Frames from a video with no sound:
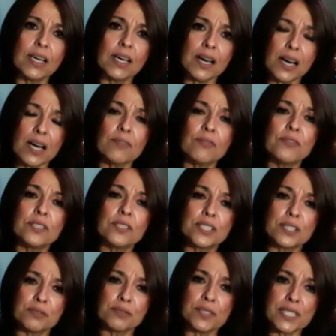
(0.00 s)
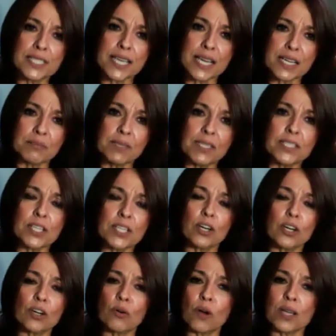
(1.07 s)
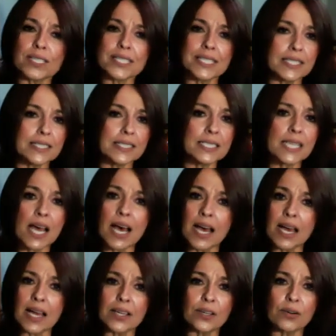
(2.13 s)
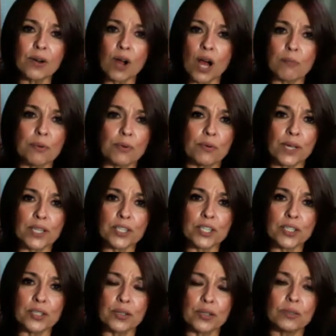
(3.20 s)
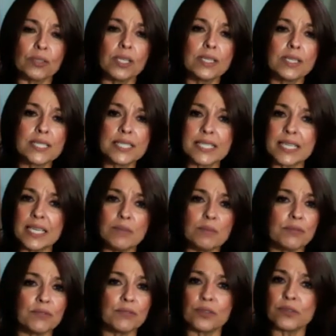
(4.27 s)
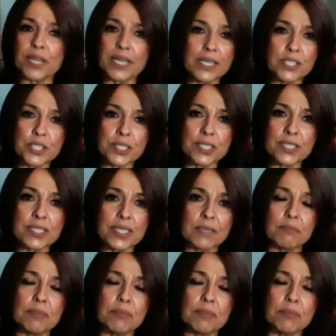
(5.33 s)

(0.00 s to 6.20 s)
of the different segments across the entire operational scheme of your agency.